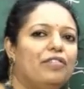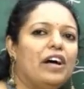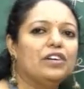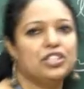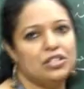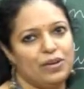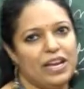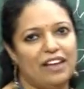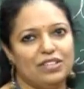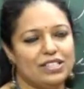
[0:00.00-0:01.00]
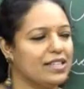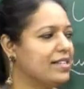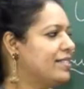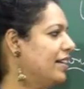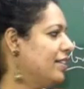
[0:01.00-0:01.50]
of functions we have
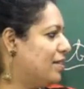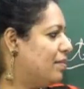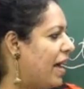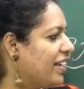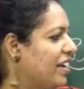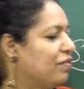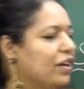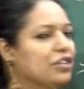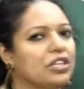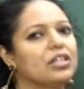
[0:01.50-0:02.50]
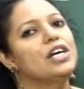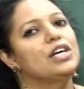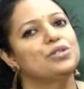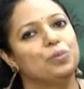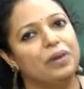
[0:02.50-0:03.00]
discussed, that is the banking function,
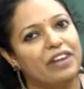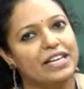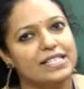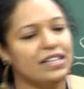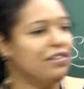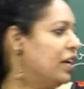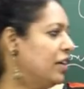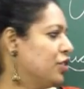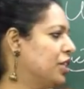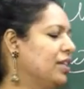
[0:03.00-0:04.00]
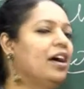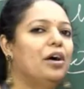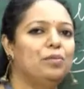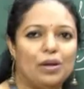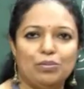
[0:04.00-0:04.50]
supervisory function,
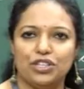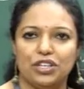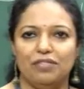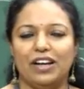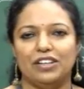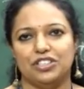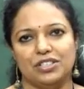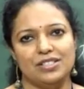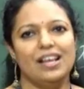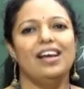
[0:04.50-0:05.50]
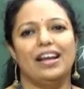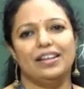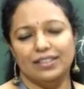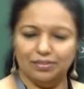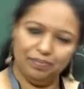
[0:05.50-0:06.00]
promotional functions
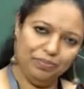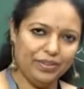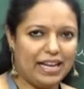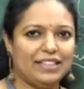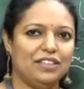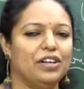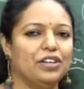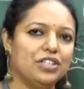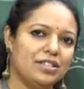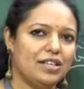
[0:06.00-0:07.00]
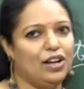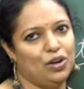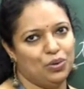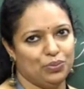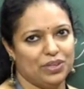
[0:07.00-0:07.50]
and other functions
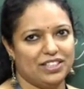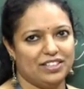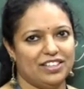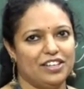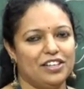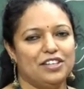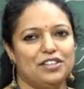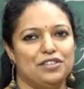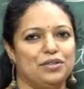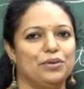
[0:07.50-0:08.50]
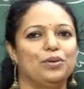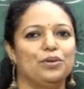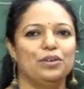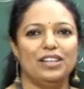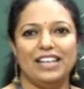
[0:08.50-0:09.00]
along with it.
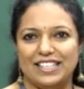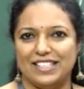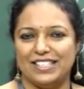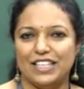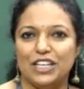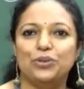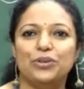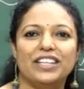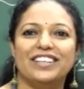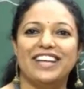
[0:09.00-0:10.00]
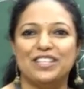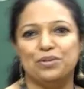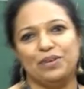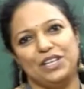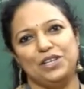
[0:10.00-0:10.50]
So let's see you in the
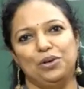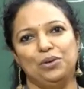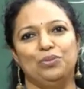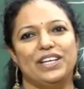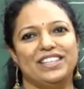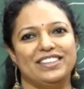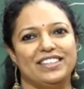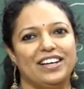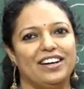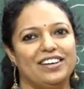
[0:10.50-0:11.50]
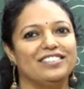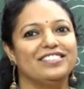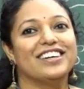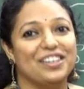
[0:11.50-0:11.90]
next video with the